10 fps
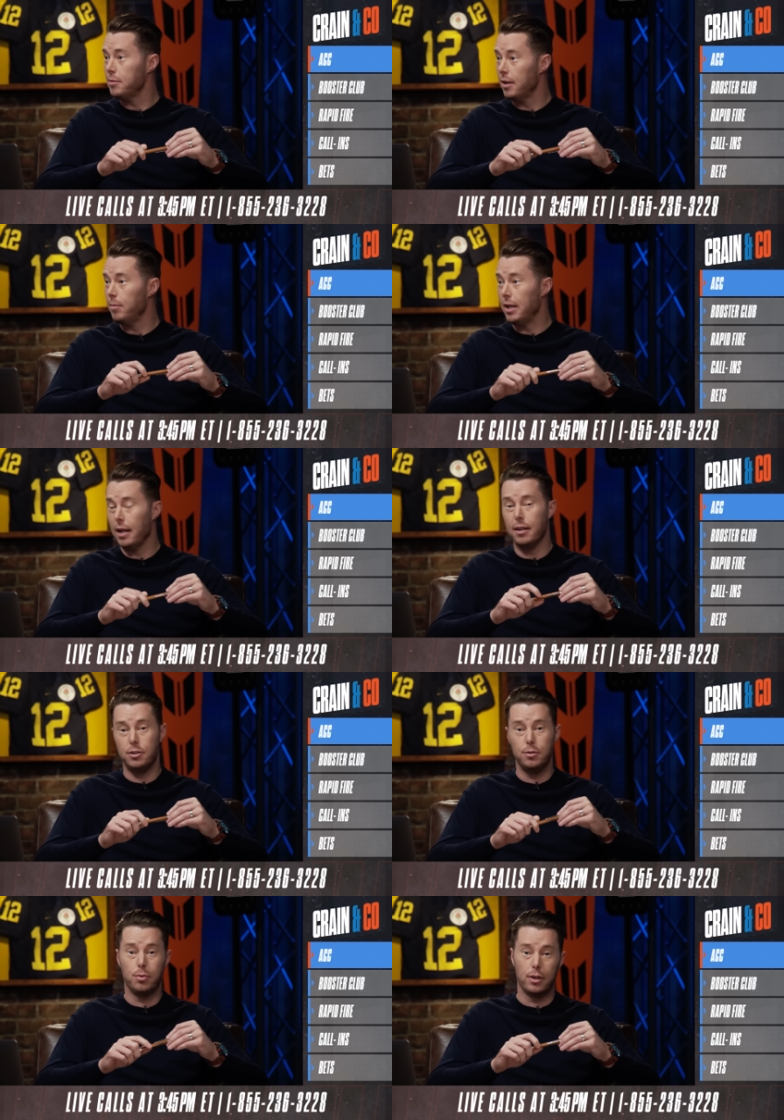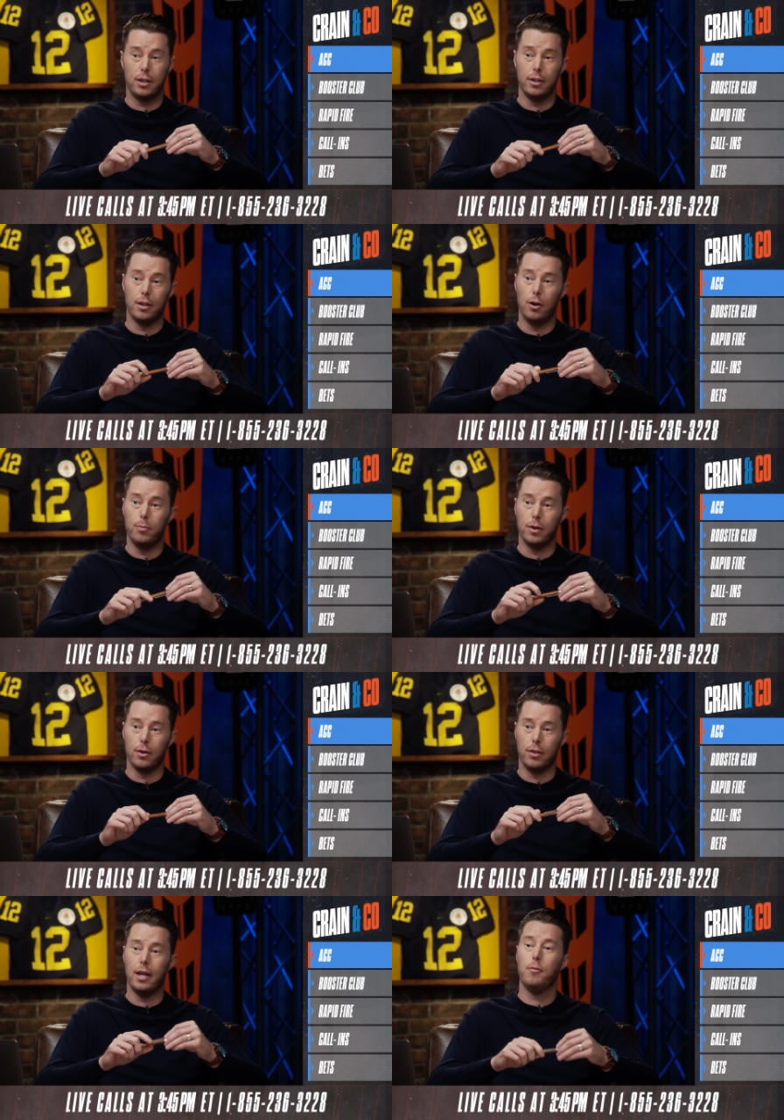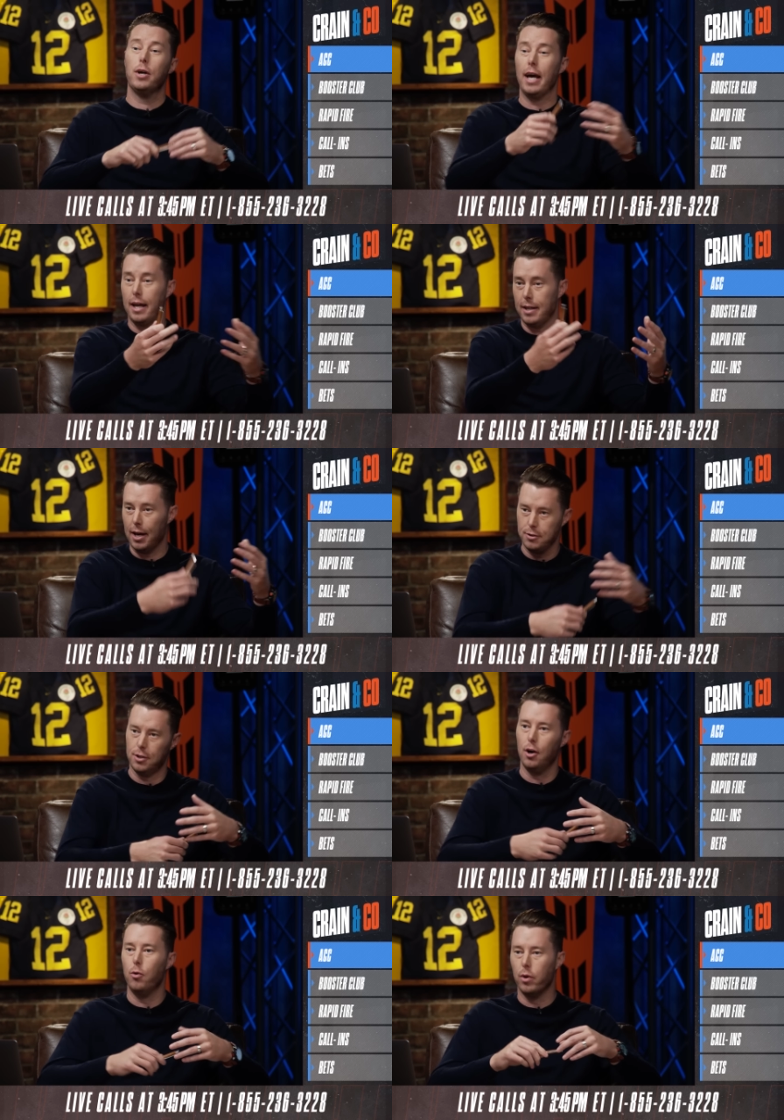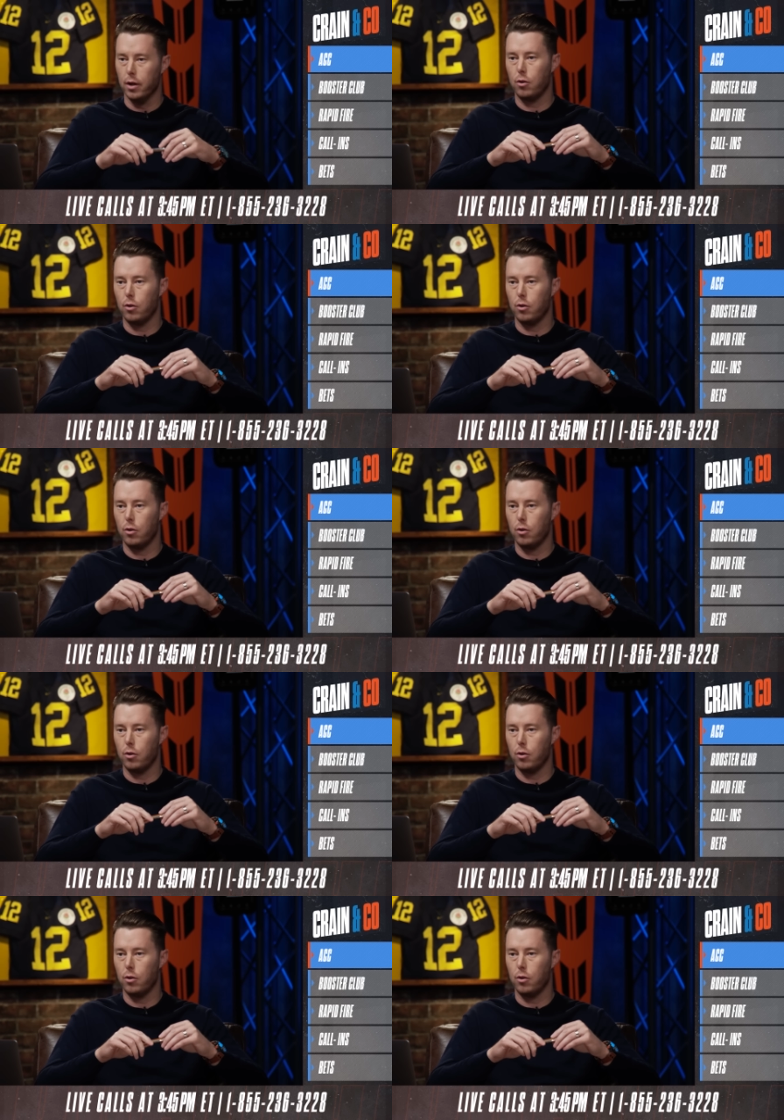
They beat LSU pretty good in the opener. Then we got down to, they're